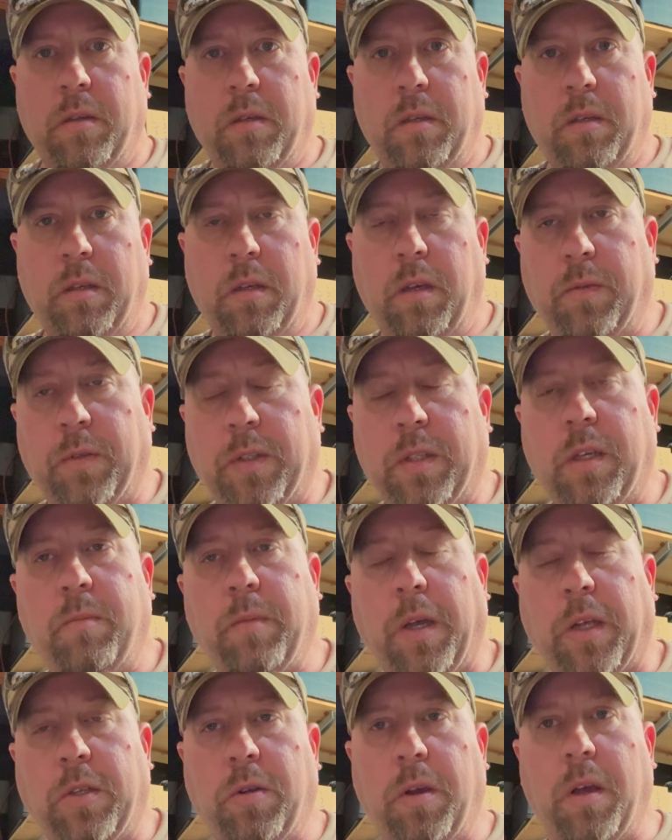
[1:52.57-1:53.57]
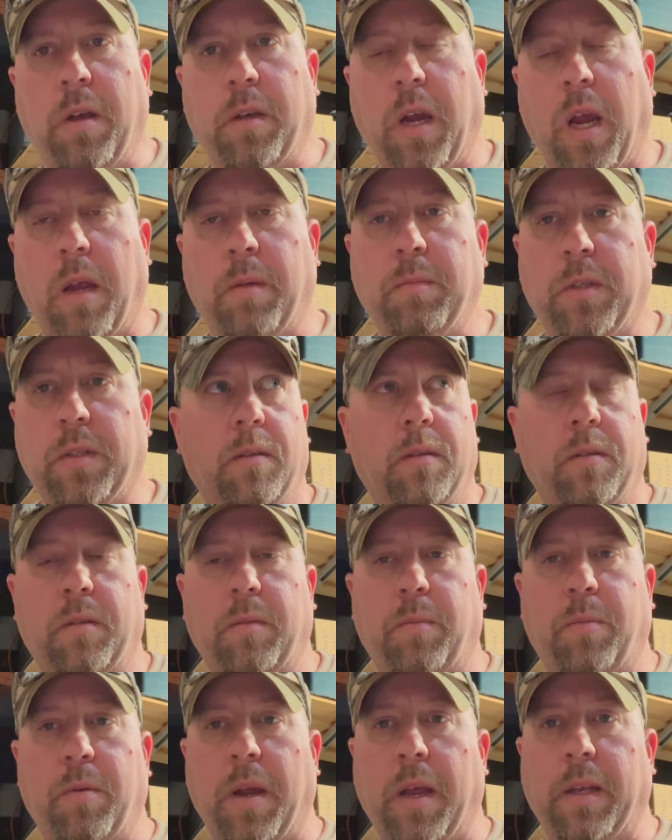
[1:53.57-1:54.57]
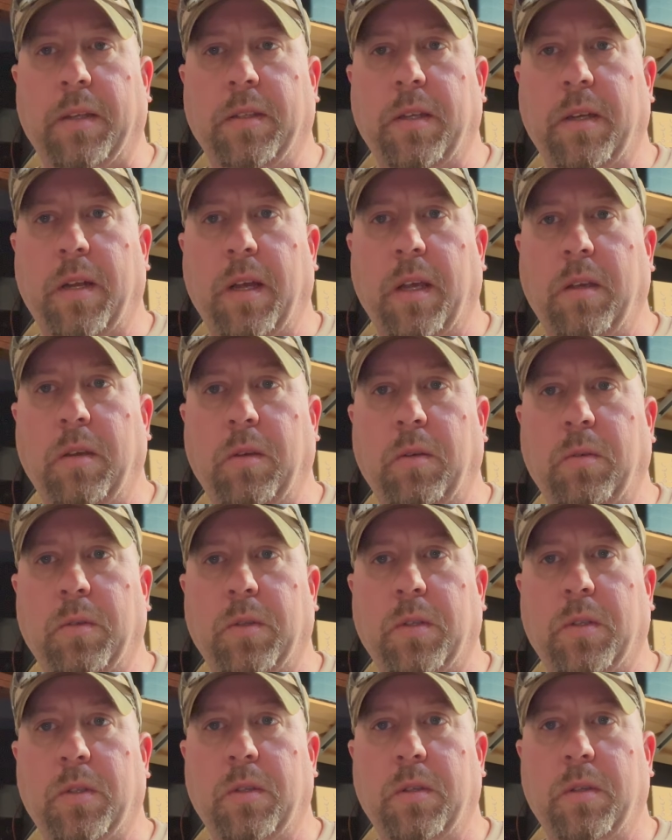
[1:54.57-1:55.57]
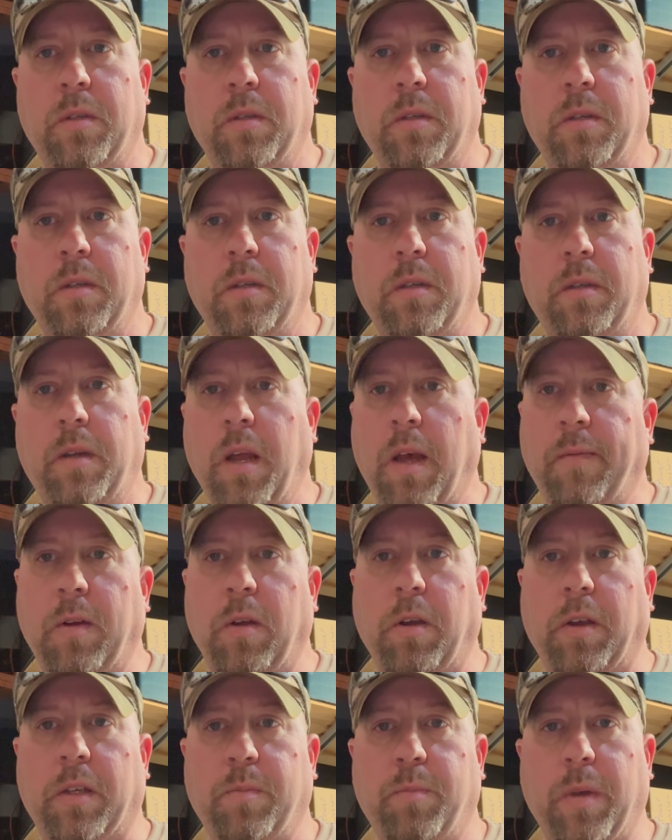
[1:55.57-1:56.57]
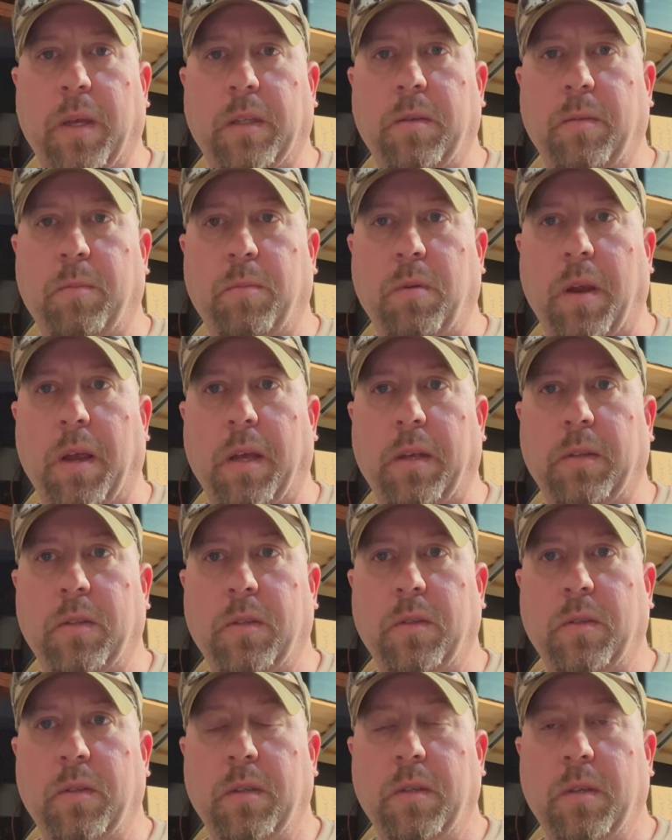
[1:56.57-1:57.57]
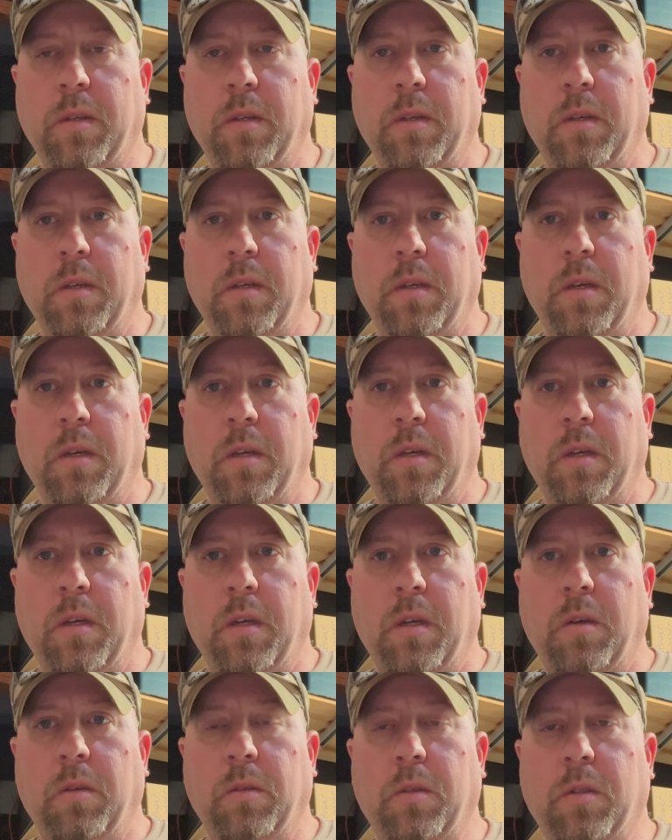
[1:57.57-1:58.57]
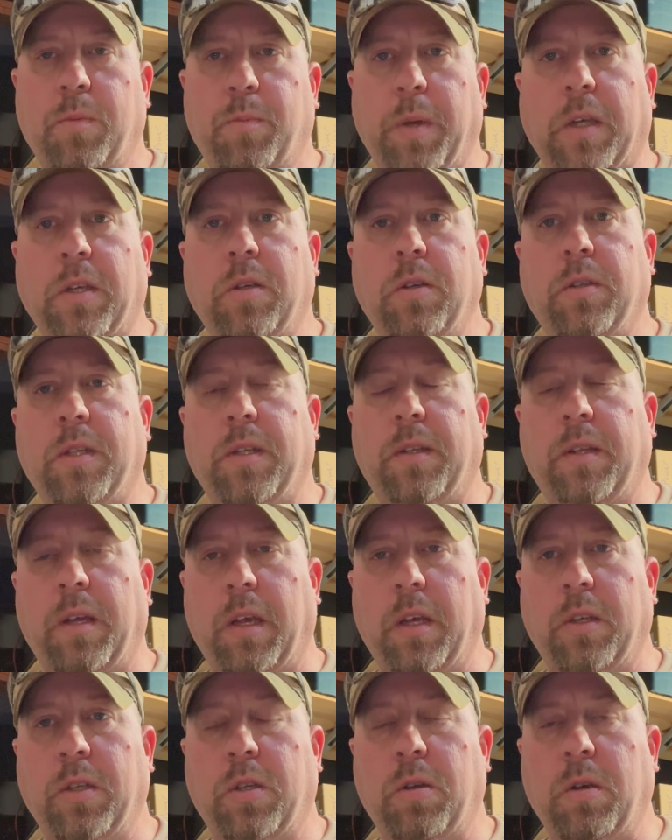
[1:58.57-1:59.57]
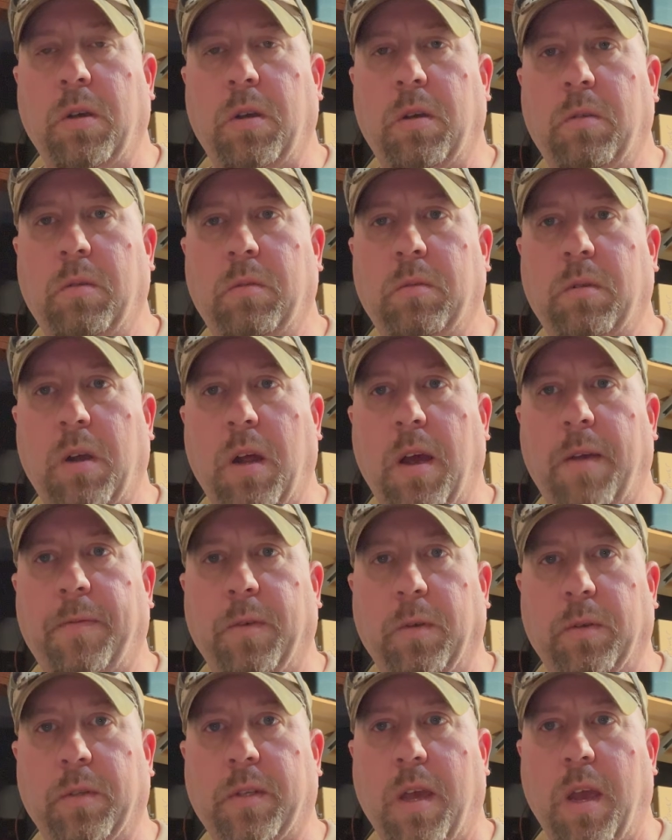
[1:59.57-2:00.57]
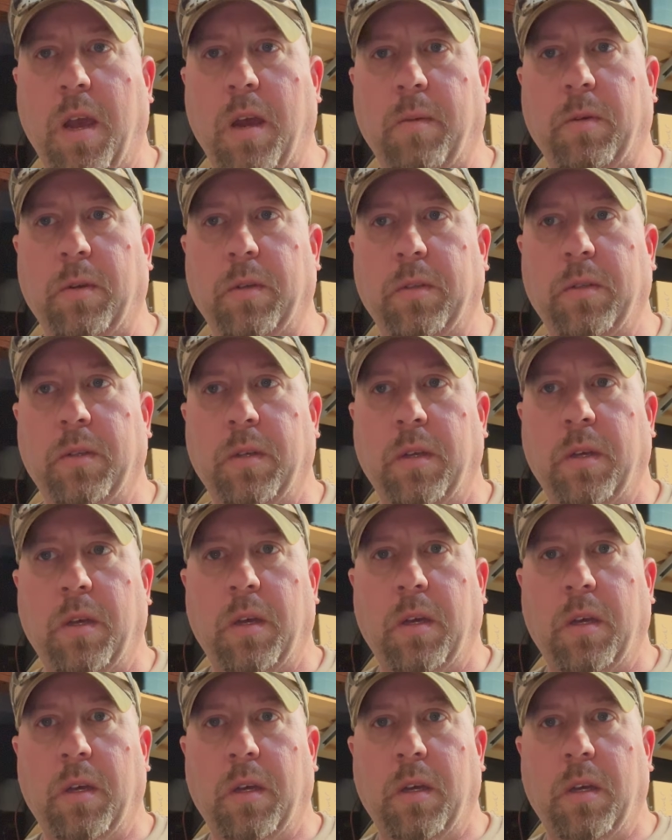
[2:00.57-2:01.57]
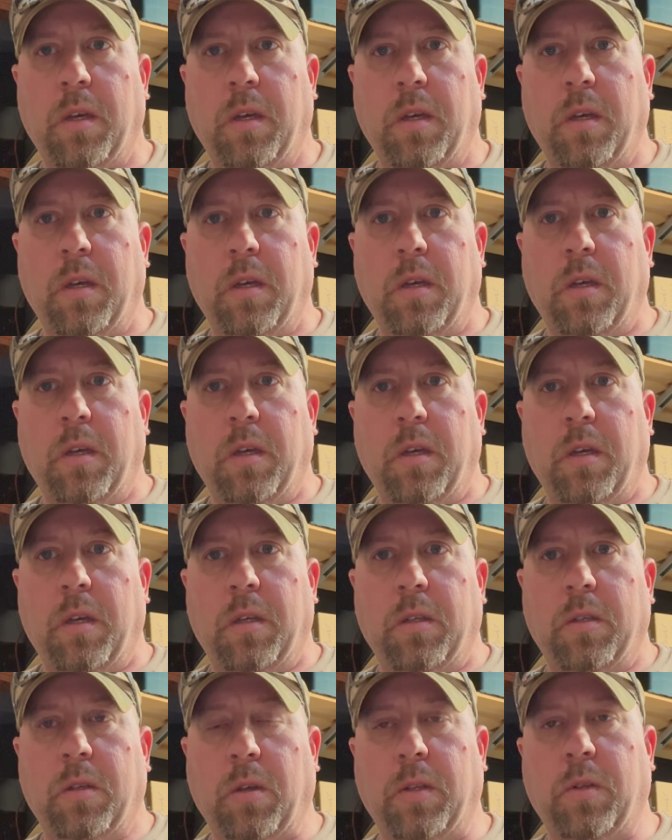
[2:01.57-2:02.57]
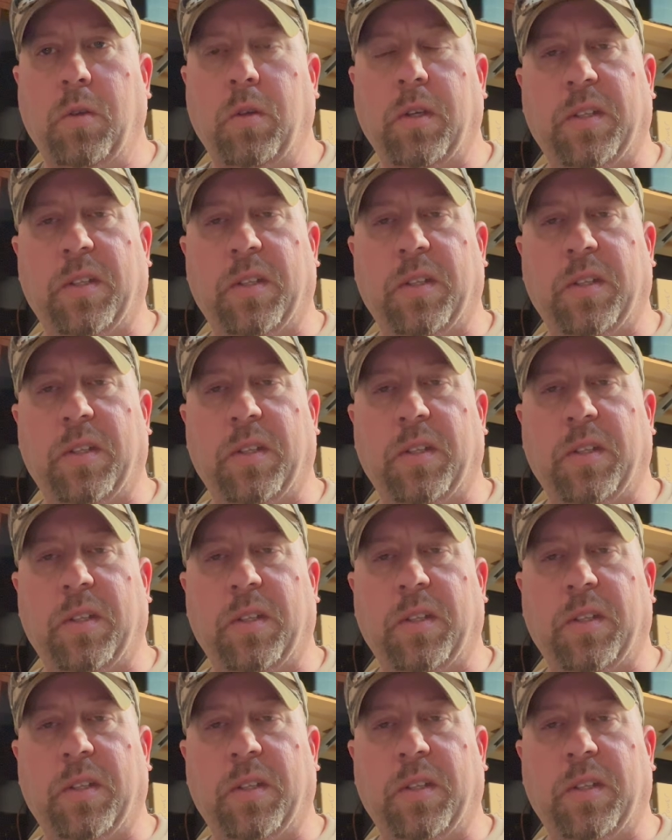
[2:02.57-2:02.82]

you've seen my trail cameras, the brands that I use. Not very expensive brands. Those pictures in the intro were off those cameras. So as you can